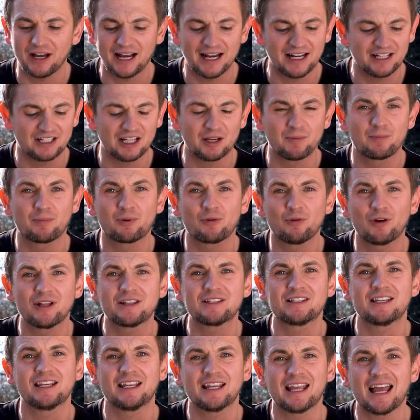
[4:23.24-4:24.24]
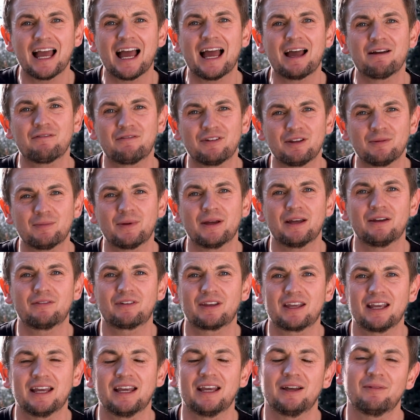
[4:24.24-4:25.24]
that is a pretty heavy bit
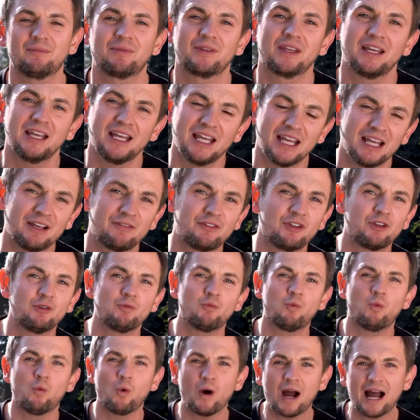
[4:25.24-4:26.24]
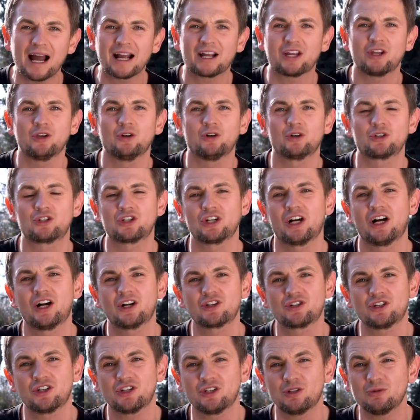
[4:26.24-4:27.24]
of kit. If you whack your
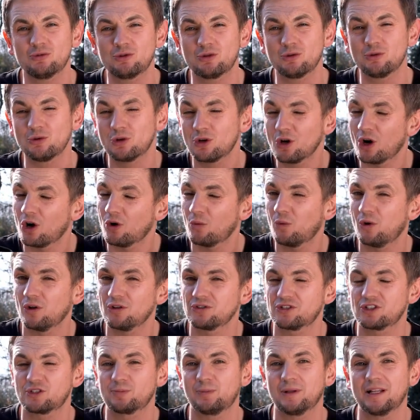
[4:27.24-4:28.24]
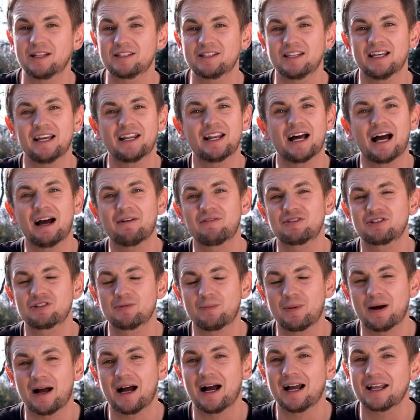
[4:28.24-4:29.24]
charger, you do not want to split it and have
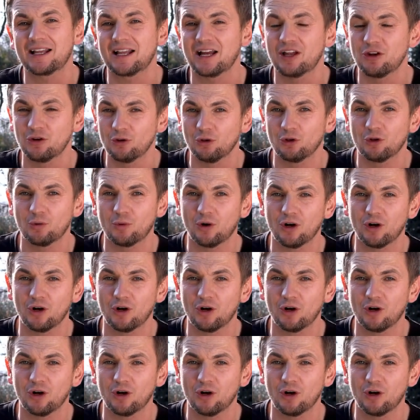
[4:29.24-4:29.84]
to buy another